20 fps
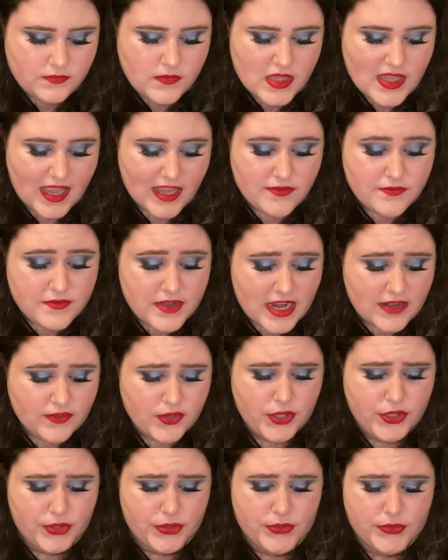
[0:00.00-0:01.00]
I've never
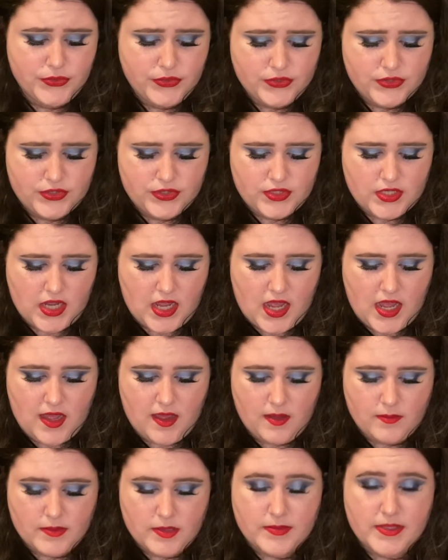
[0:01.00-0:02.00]
used
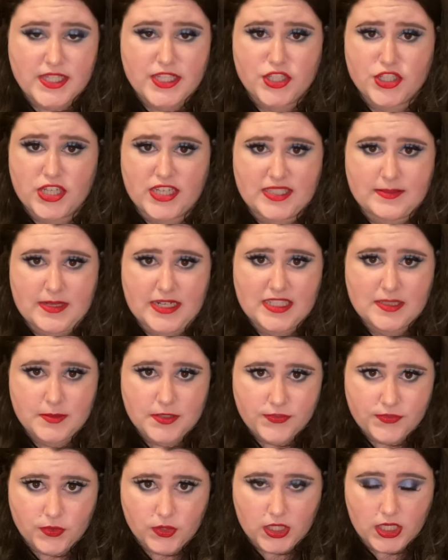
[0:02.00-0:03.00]
BH Cosmetics
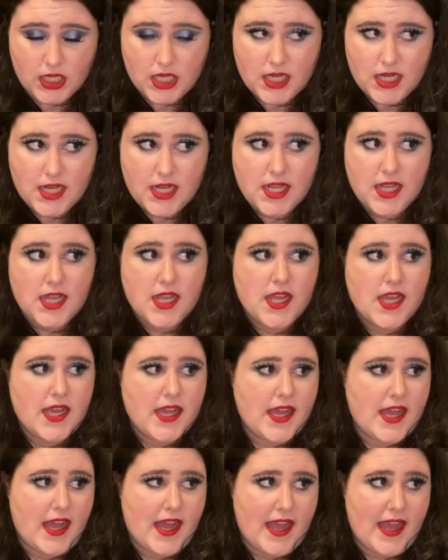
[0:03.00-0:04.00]
before.
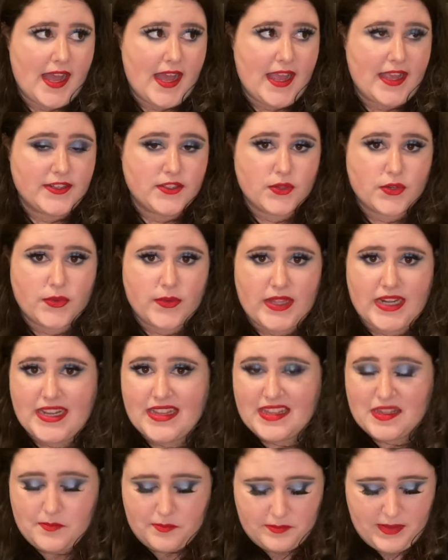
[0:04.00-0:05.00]
I don't know
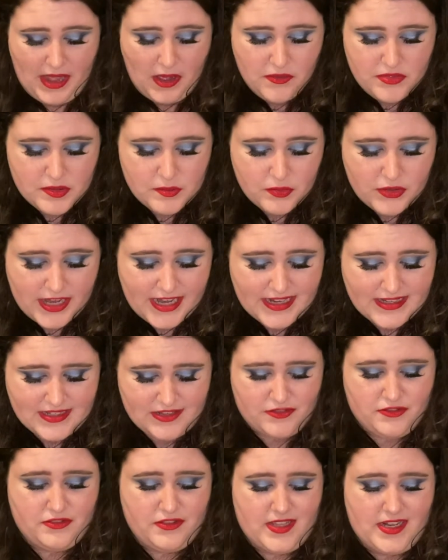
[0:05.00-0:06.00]
anything about the brand
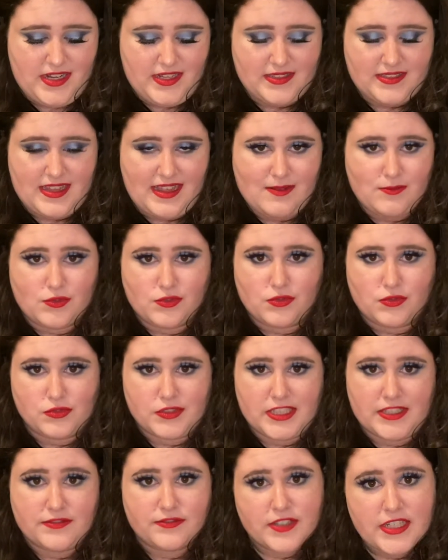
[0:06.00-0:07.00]
other than it's animal
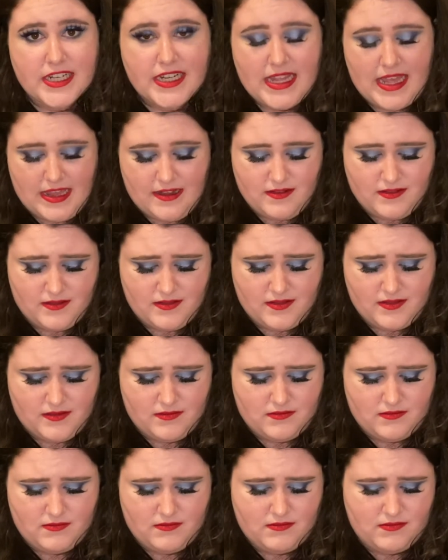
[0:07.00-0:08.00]
cruelty free, and
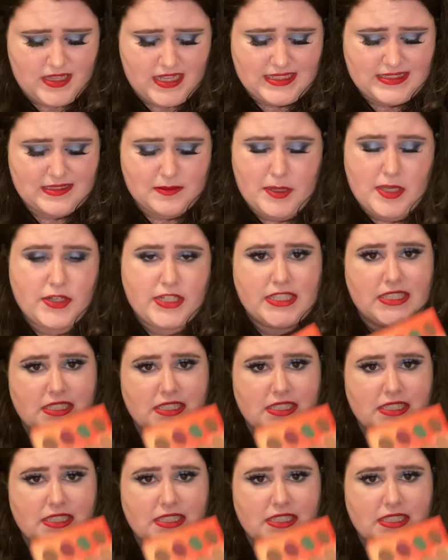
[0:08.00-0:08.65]
that's about it.